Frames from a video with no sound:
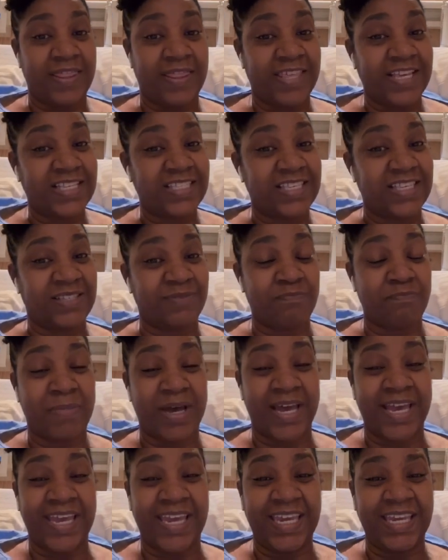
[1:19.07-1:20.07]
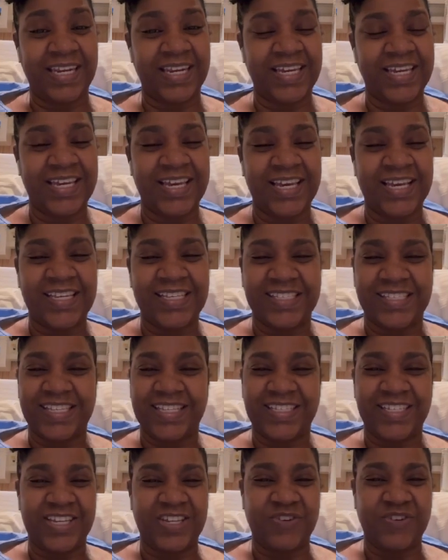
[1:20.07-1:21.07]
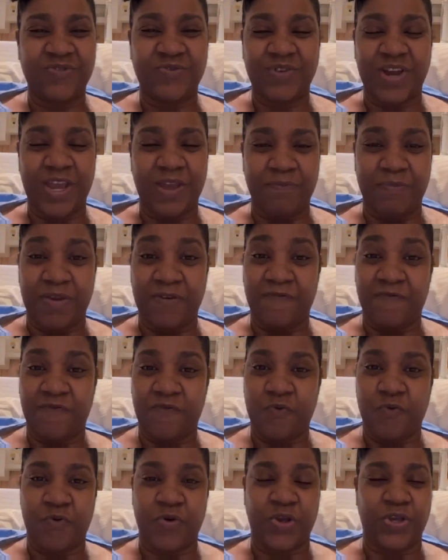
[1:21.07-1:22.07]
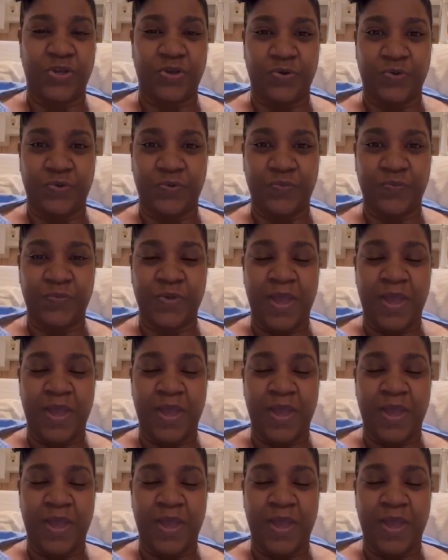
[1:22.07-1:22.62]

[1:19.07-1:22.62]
this is mine sitting right before you.